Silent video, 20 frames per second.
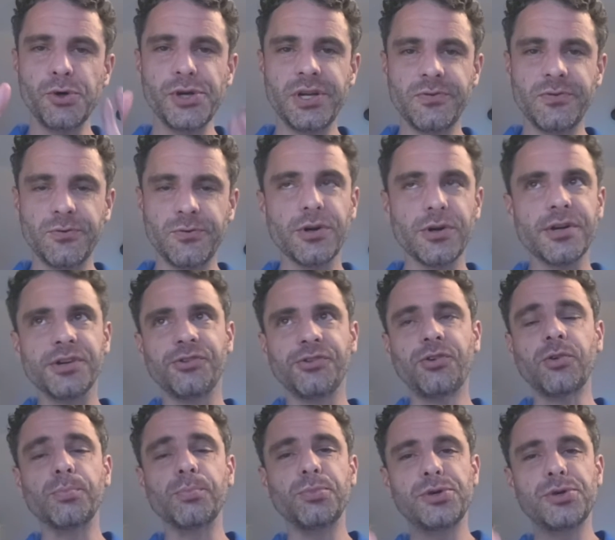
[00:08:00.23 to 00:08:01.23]
of Word is to
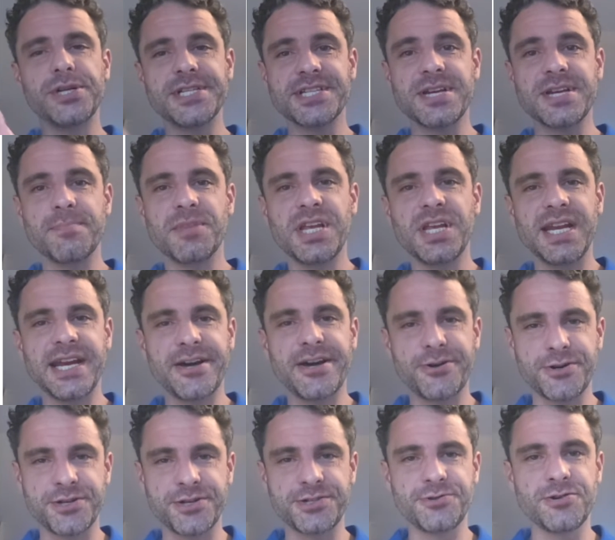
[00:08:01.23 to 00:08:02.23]
print something out
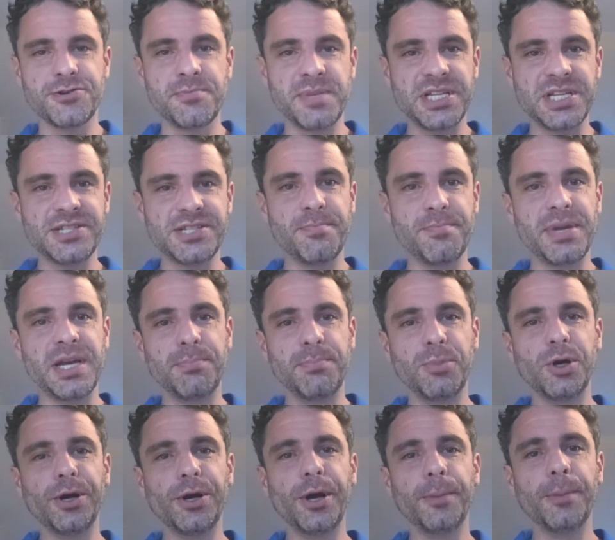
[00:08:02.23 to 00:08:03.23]
onto a piece of
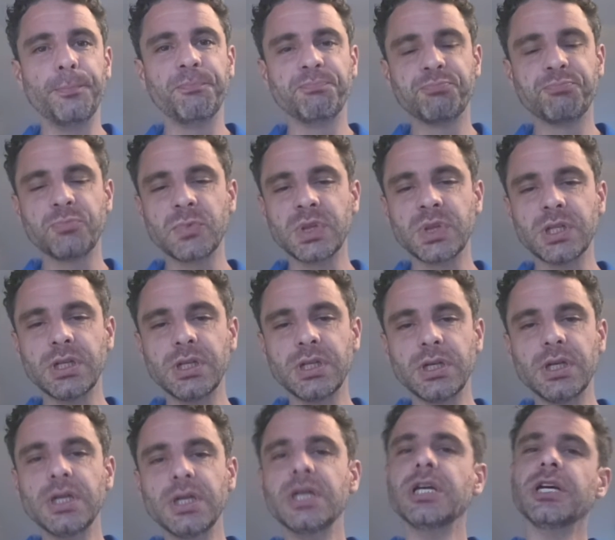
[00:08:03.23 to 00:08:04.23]
paper.
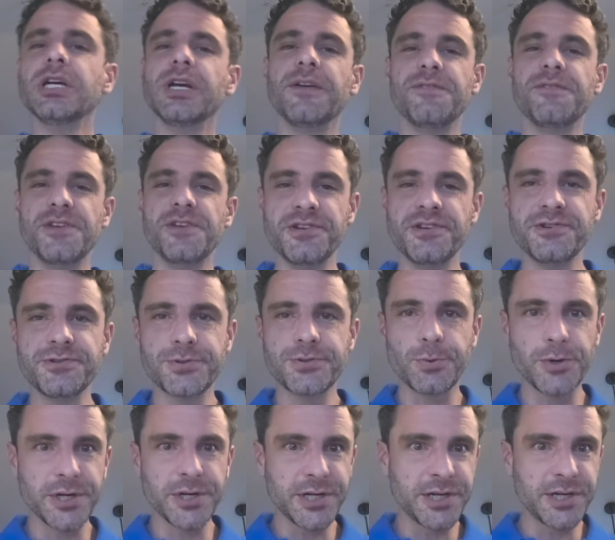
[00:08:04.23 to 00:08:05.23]
If you use
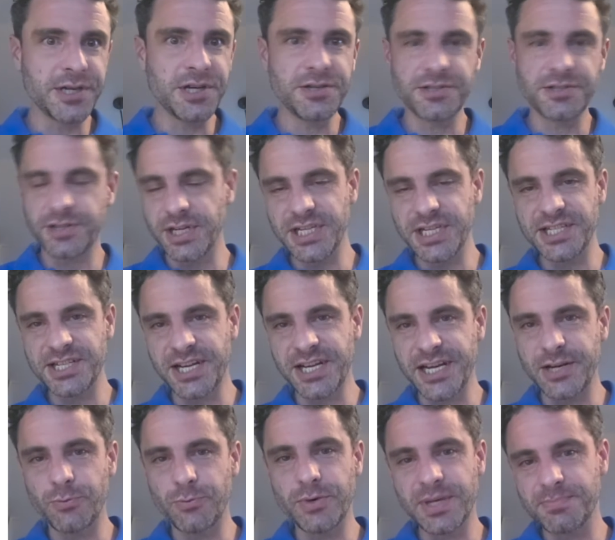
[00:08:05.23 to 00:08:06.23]
Word to
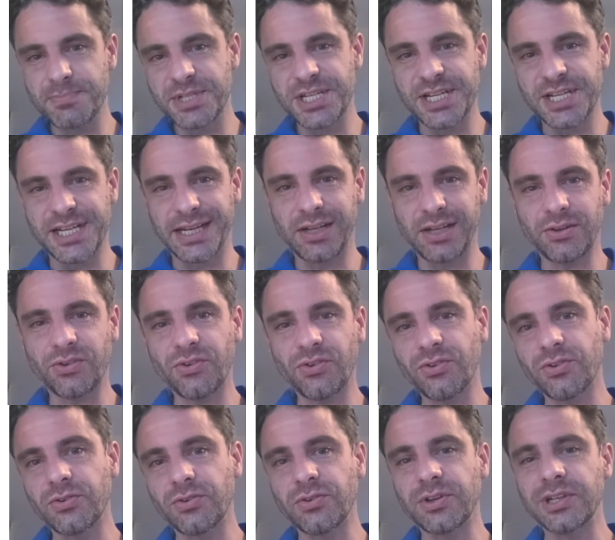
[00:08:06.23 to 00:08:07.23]
design
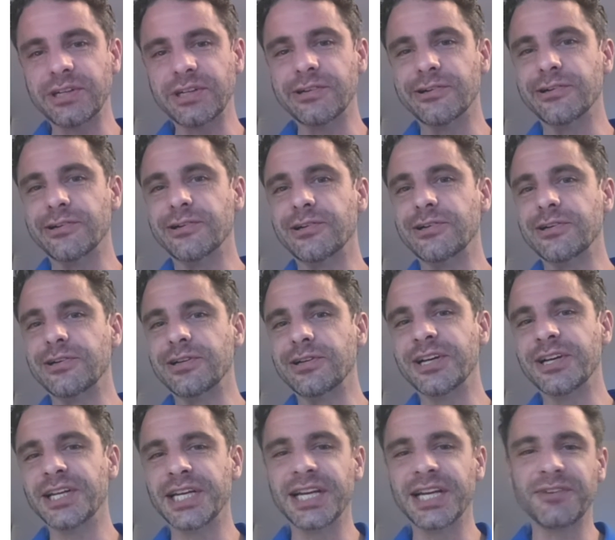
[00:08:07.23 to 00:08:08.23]
websites, you're
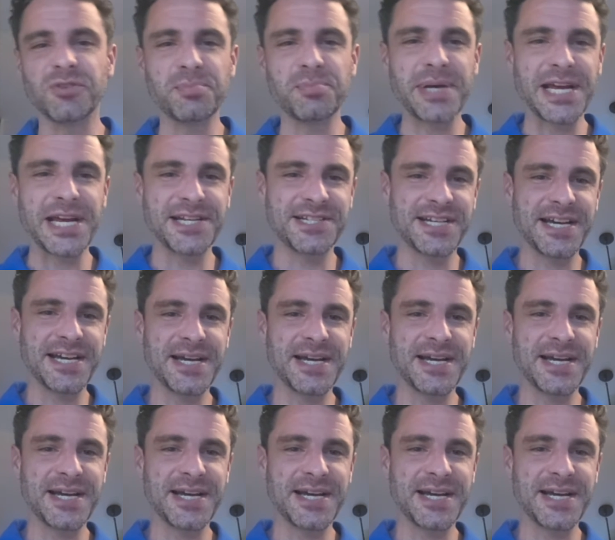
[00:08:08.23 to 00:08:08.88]
gonna have a bad time.